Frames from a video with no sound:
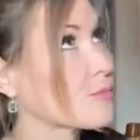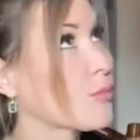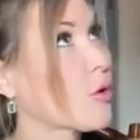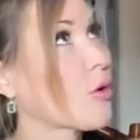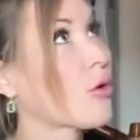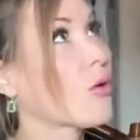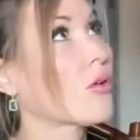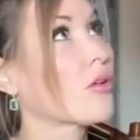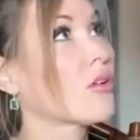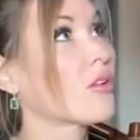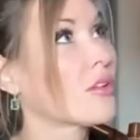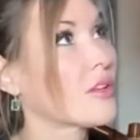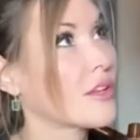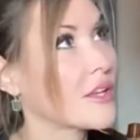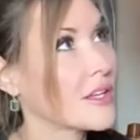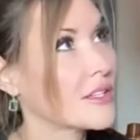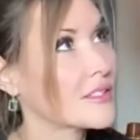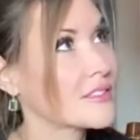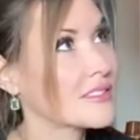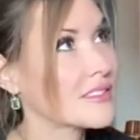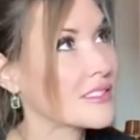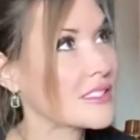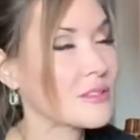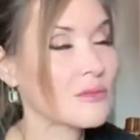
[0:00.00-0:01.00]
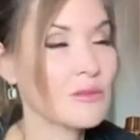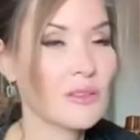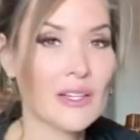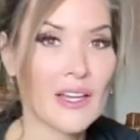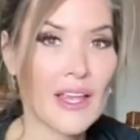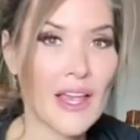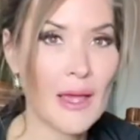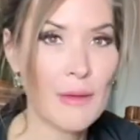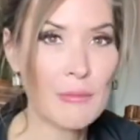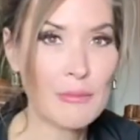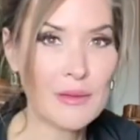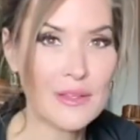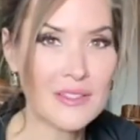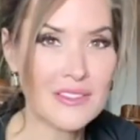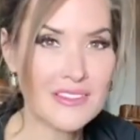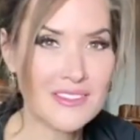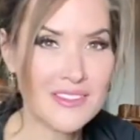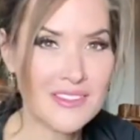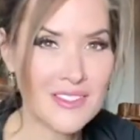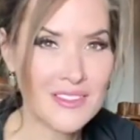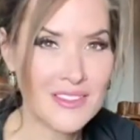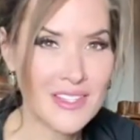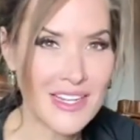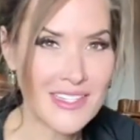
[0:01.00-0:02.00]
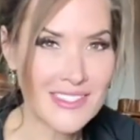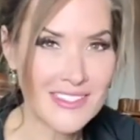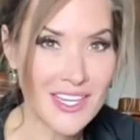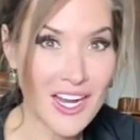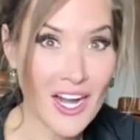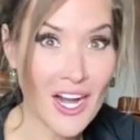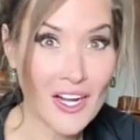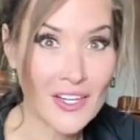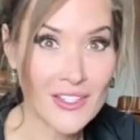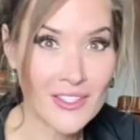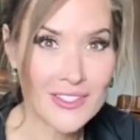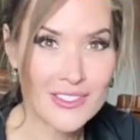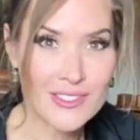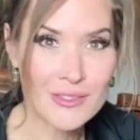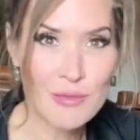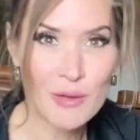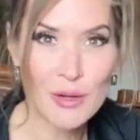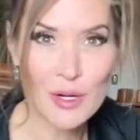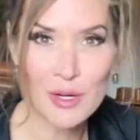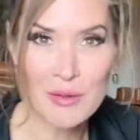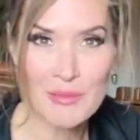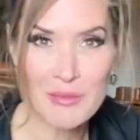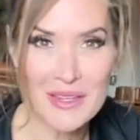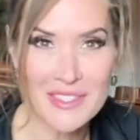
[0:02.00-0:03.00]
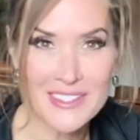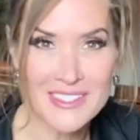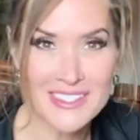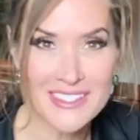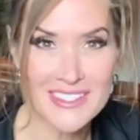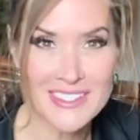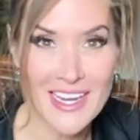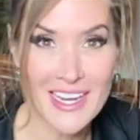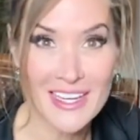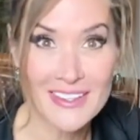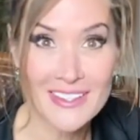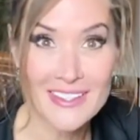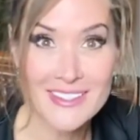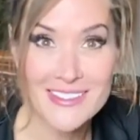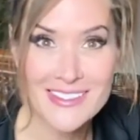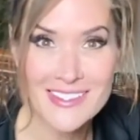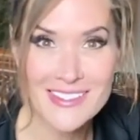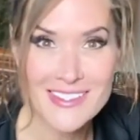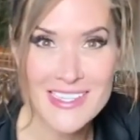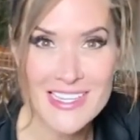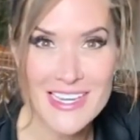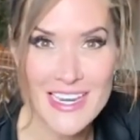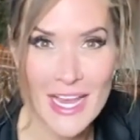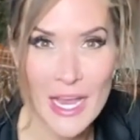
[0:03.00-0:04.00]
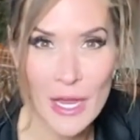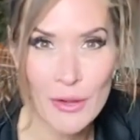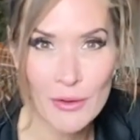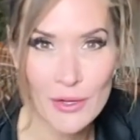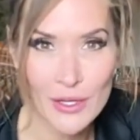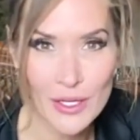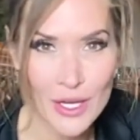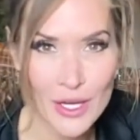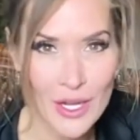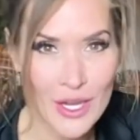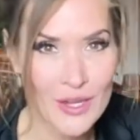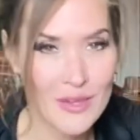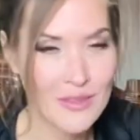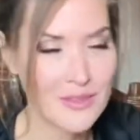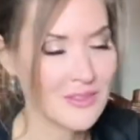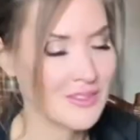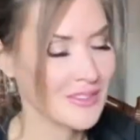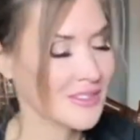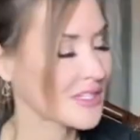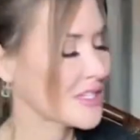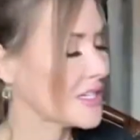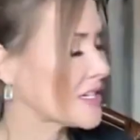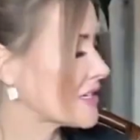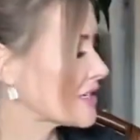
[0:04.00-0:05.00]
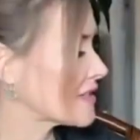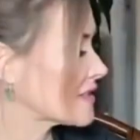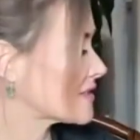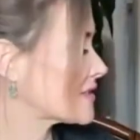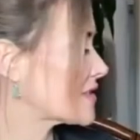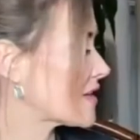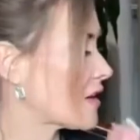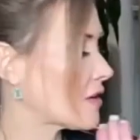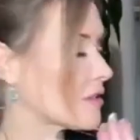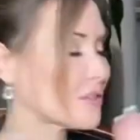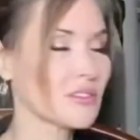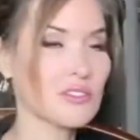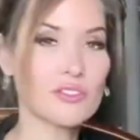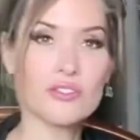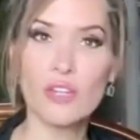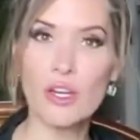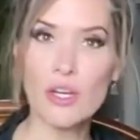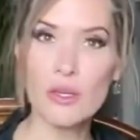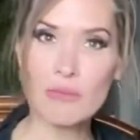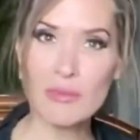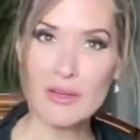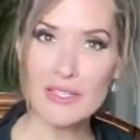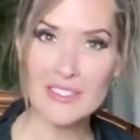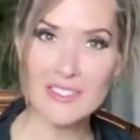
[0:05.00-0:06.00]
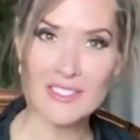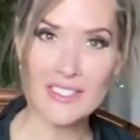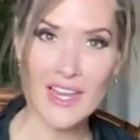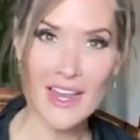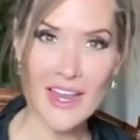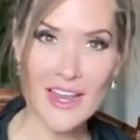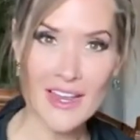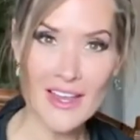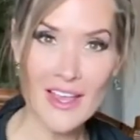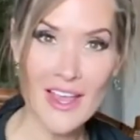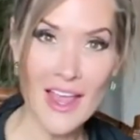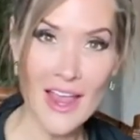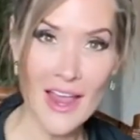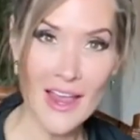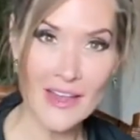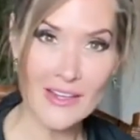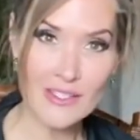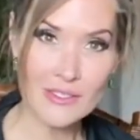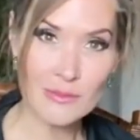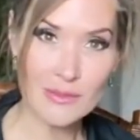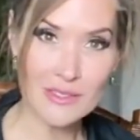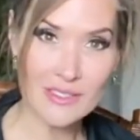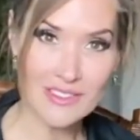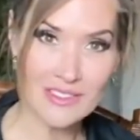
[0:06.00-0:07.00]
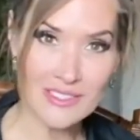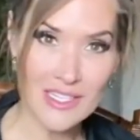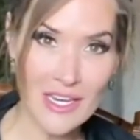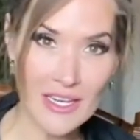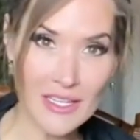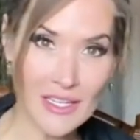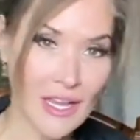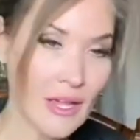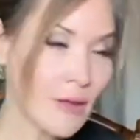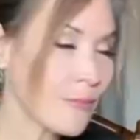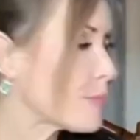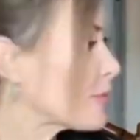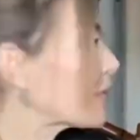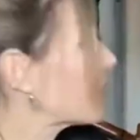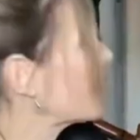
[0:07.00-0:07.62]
pole and see what happens. So that's our experiment today. Let's see how it goes. So join me today as we stake up